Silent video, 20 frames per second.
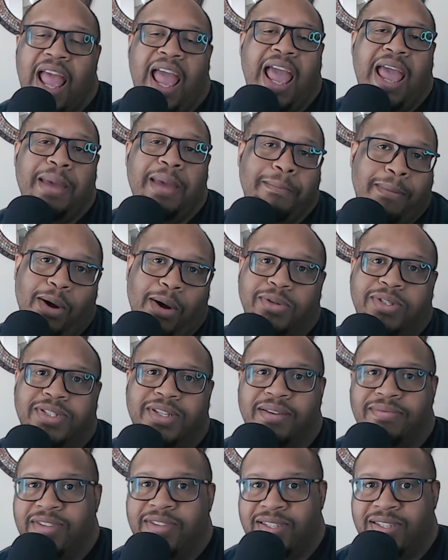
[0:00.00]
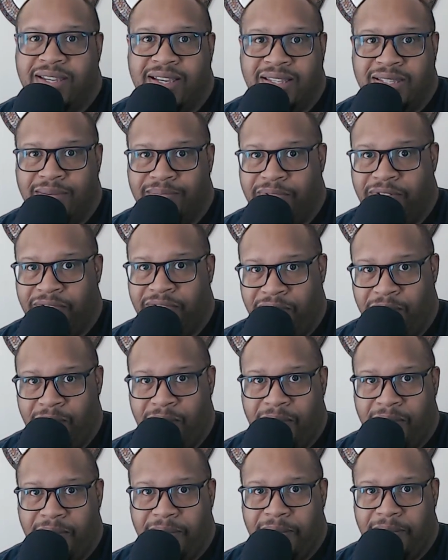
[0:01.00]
and most of the season before.